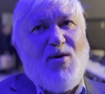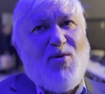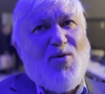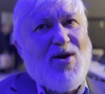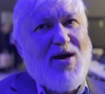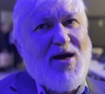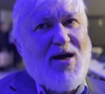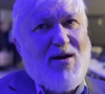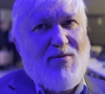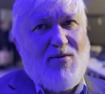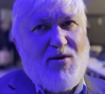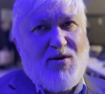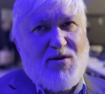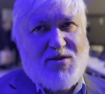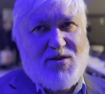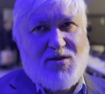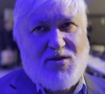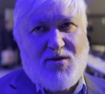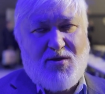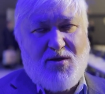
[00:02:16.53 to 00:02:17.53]
We have
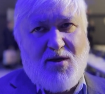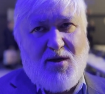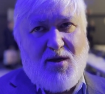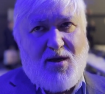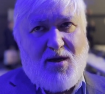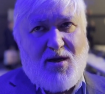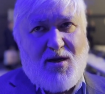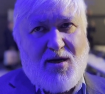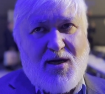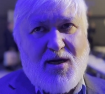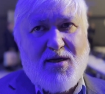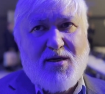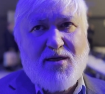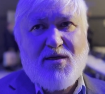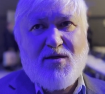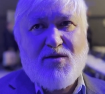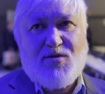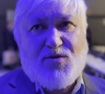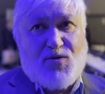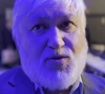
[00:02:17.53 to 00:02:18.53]
also
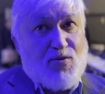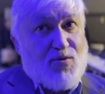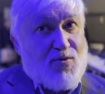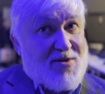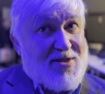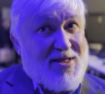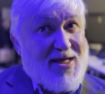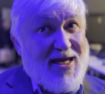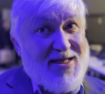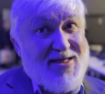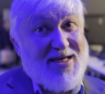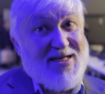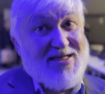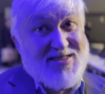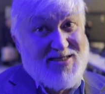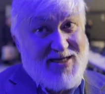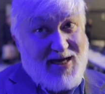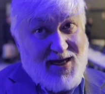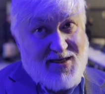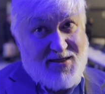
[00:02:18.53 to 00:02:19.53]
learning to data
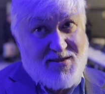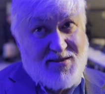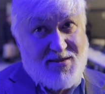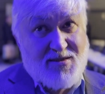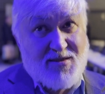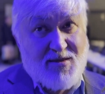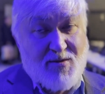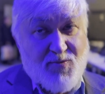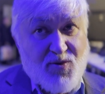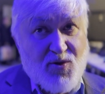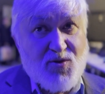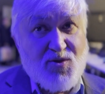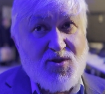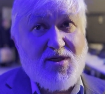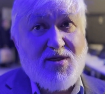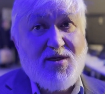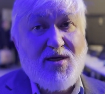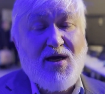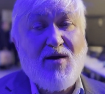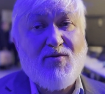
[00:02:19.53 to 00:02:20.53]
science
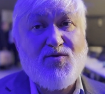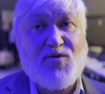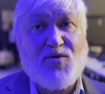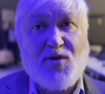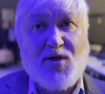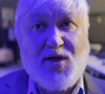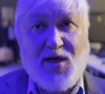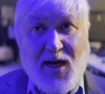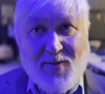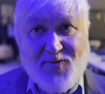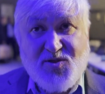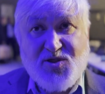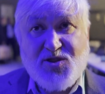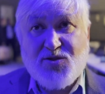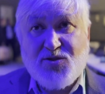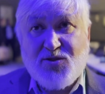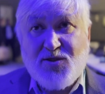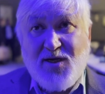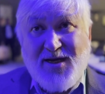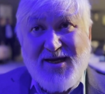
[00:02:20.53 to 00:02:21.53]
approaches, how to
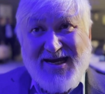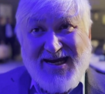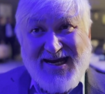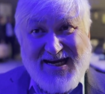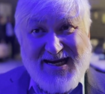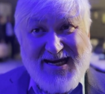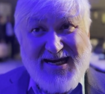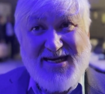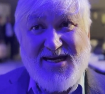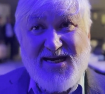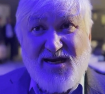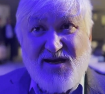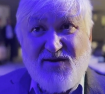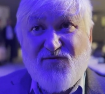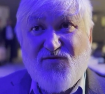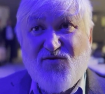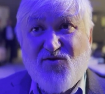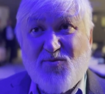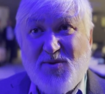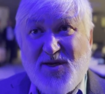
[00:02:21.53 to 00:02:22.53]
capture clinical
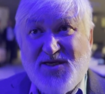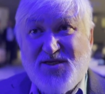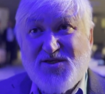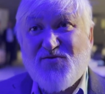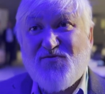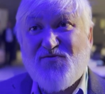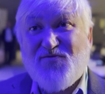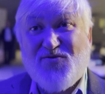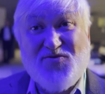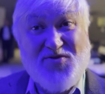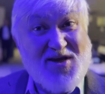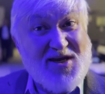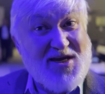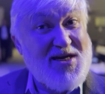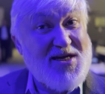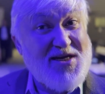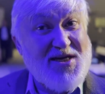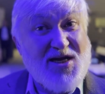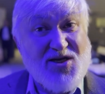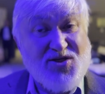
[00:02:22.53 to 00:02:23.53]
information from the
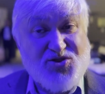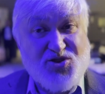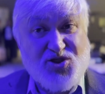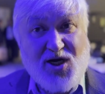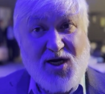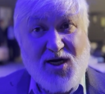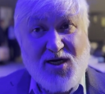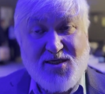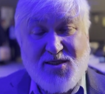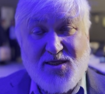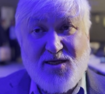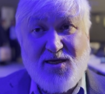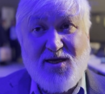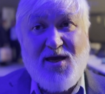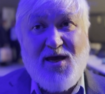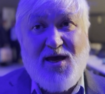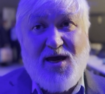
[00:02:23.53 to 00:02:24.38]
clinical chart,